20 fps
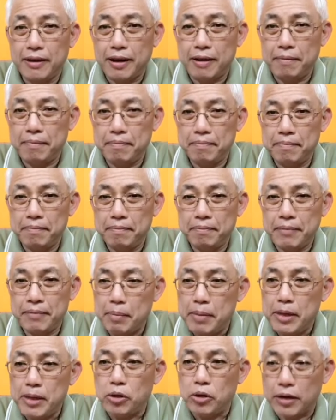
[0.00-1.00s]
right?
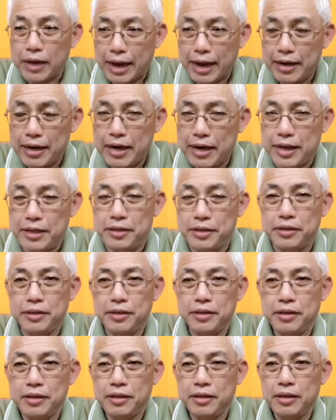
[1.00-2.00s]
That means your candidates,
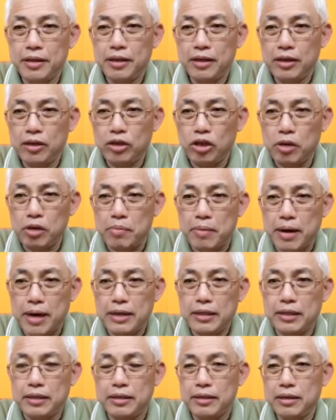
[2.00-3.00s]
you
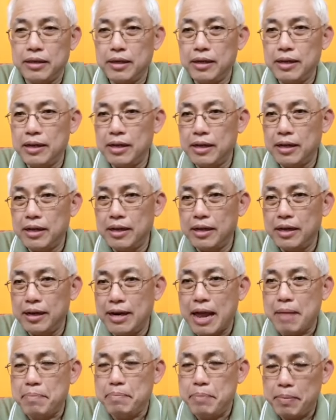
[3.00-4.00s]
must
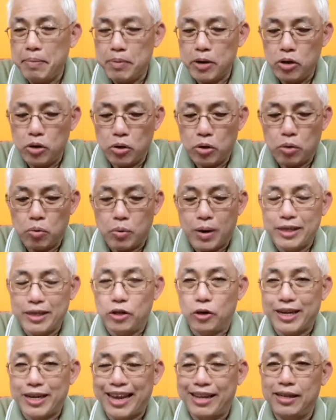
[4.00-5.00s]
let people know
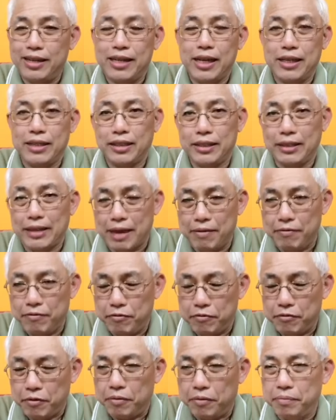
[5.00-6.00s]
what your candidates
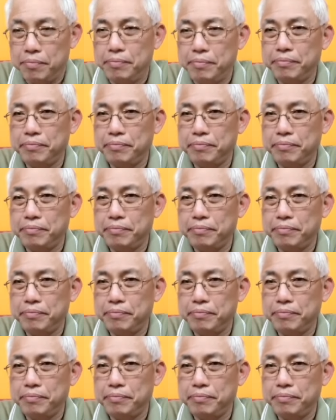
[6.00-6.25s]
stand for,